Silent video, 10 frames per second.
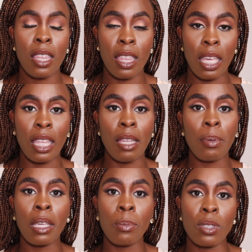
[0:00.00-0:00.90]
thing that
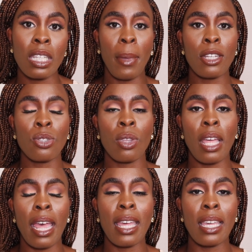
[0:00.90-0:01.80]
people see. Make sure
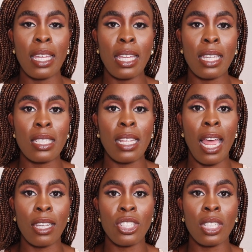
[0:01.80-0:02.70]
that it is
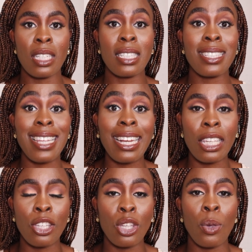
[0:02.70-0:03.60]
actually
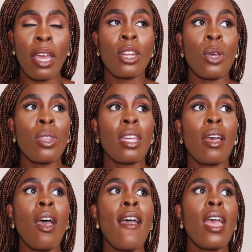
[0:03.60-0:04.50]
selling you. I know that
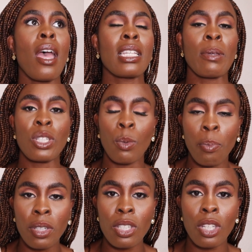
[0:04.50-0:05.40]
especially with
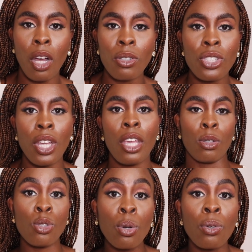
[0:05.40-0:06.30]
British culture, you're
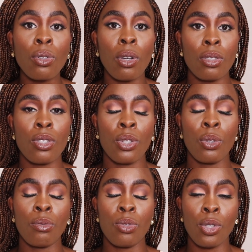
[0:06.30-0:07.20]
taught not
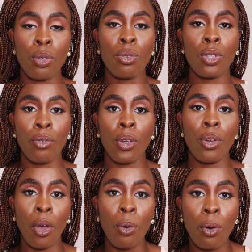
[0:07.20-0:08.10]
to toot your own
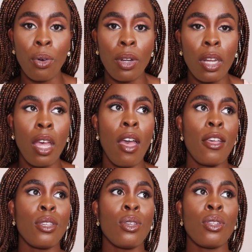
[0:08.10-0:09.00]
horn,
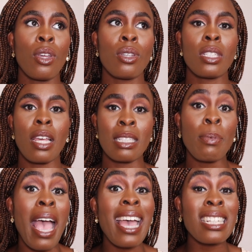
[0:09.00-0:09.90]

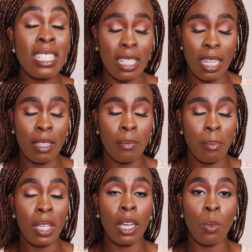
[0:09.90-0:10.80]
and
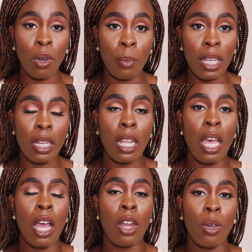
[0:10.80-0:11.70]
being a woman,
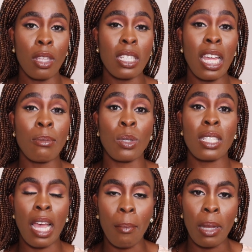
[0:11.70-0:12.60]
a lot of the times we
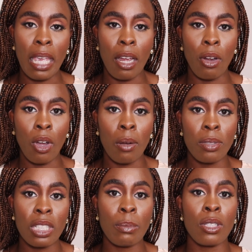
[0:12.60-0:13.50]
downplay our
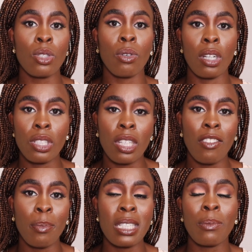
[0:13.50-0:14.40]
accomplishments or our
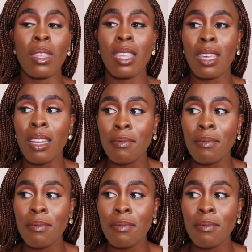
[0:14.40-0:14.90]
achievements, and we think,